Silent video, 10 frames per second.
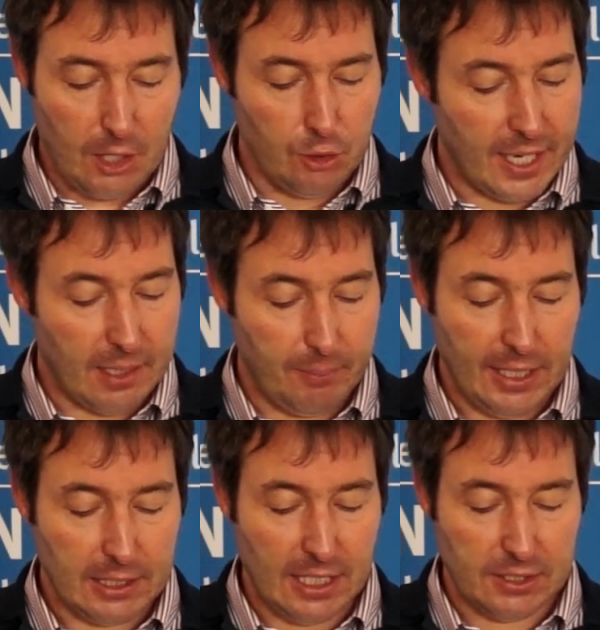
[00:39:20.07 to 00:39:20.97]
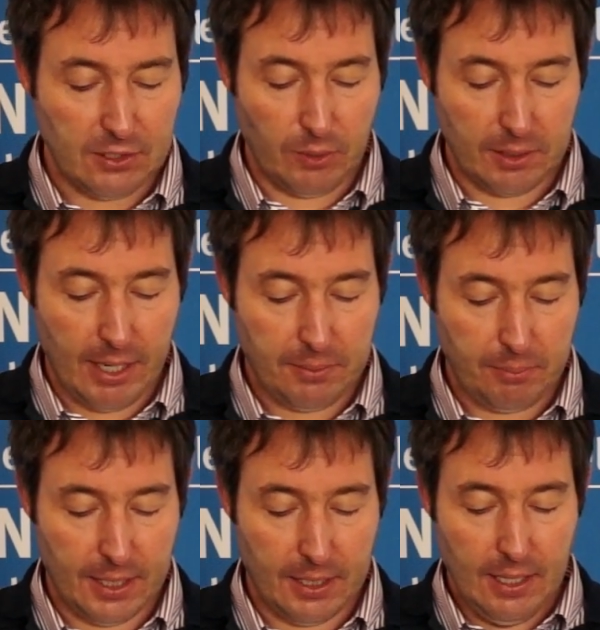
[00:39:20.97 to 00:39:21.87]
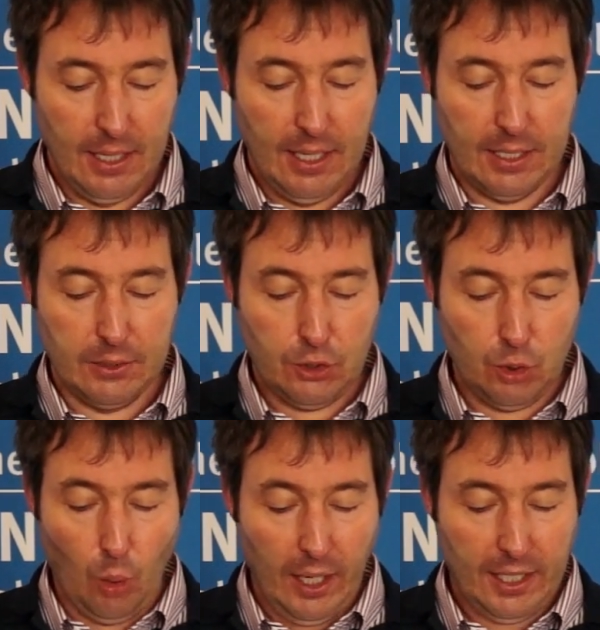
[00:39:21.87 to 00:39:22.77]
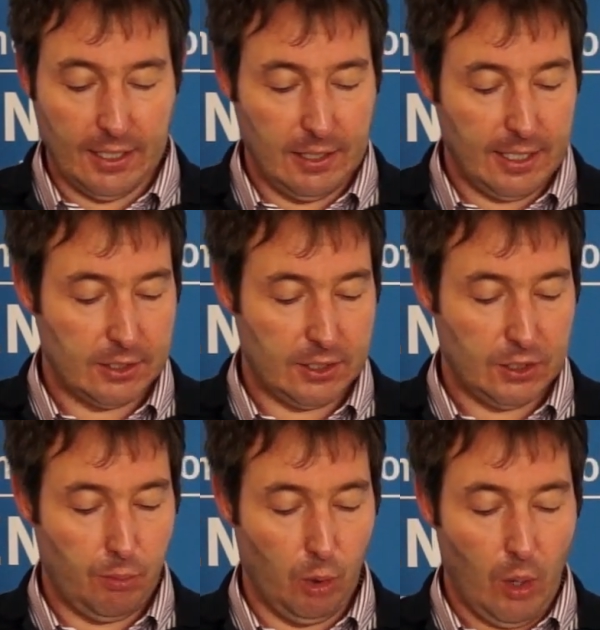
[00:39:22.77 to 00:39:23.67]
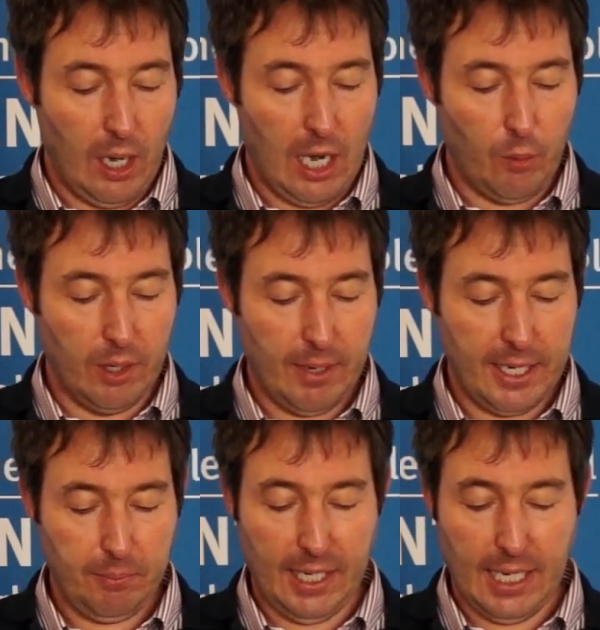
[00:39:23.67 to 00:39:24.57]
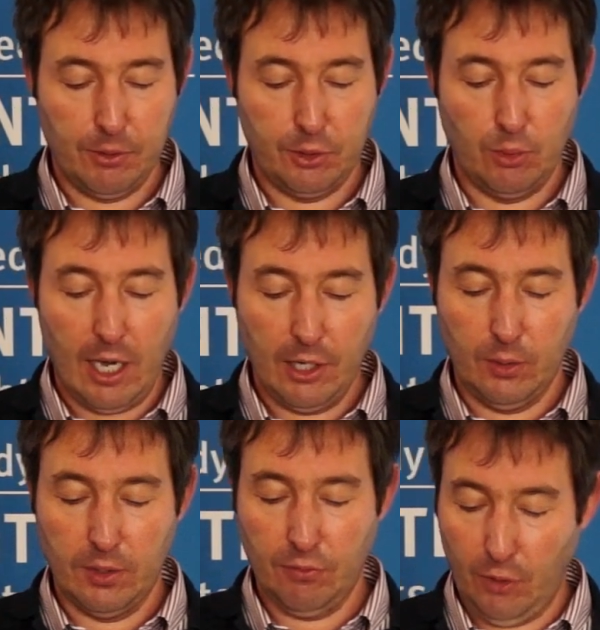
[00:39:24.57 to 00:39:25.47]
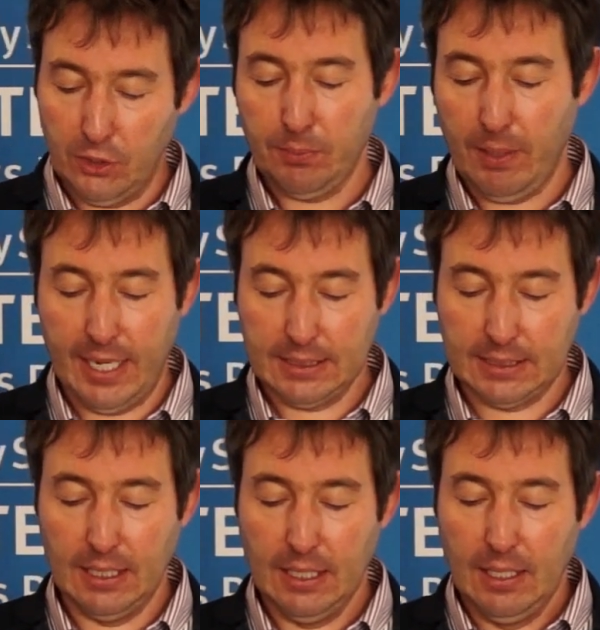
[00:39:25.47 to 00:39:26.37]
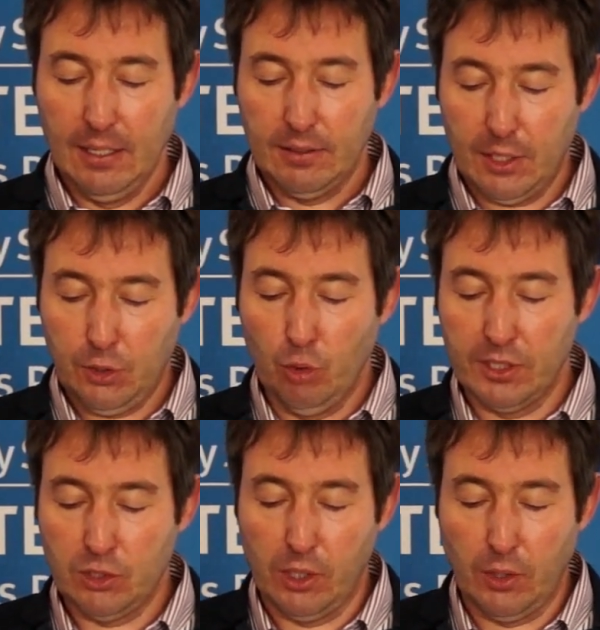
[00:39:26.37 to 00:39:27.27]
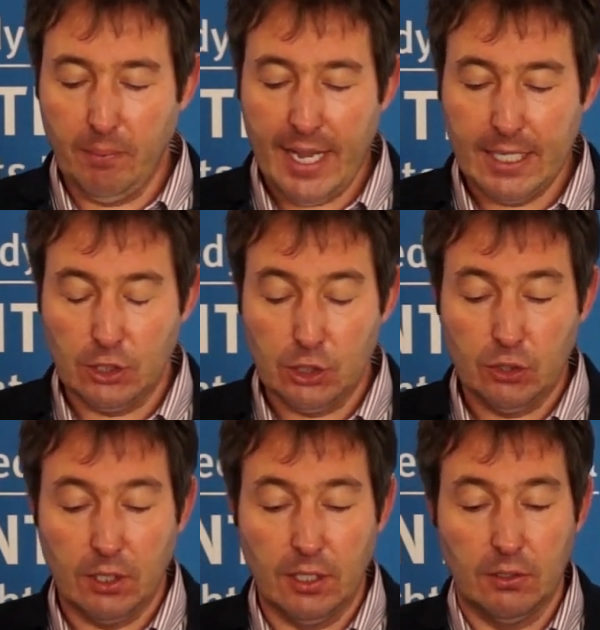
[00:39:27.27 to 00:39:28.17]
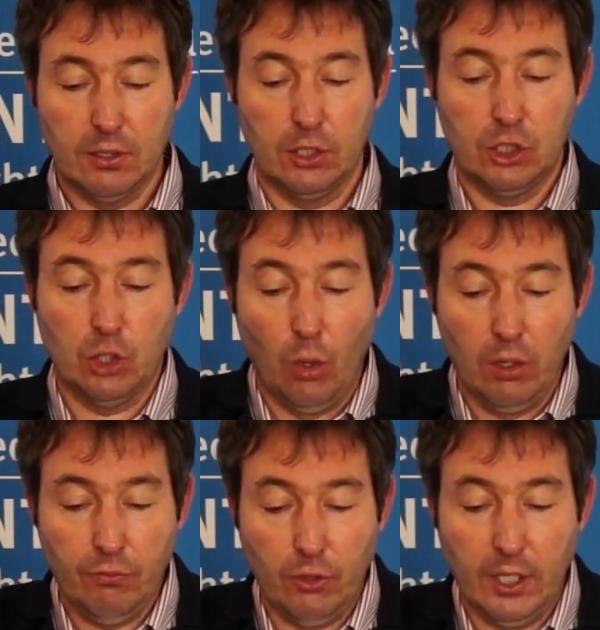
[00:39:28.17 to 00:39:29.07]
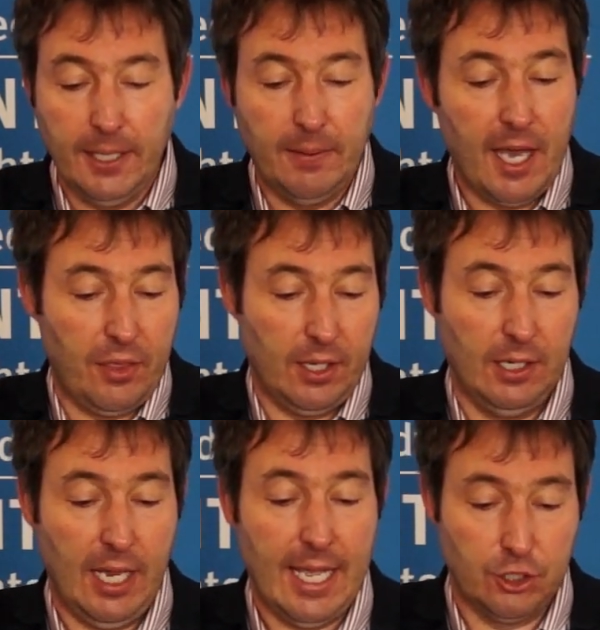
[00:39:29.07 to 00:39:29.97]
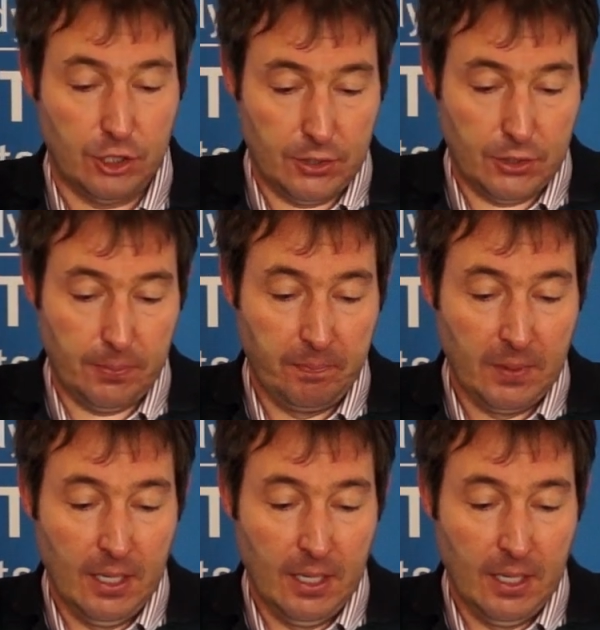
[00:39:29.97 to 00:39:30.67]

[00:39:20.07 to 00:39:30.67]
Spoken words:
To get a better sense of what might be in store here, let us explore how one might be able to argue in the first place that humans will remain the sole fully ethical agents.